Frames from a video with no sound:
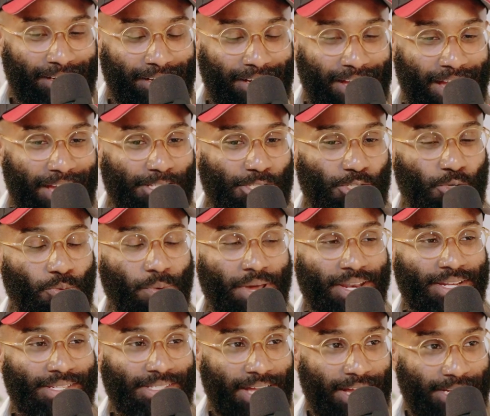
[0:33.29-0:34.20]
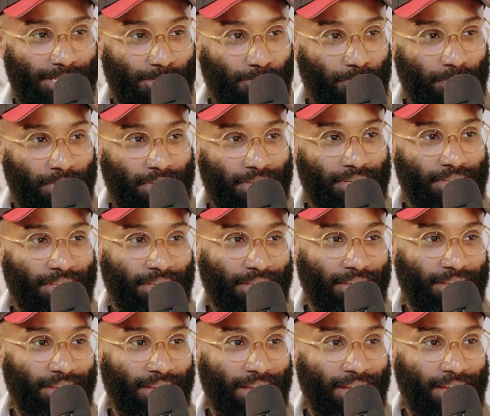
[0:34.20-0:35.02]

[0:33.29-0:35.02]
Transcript: had 2 weddings last week.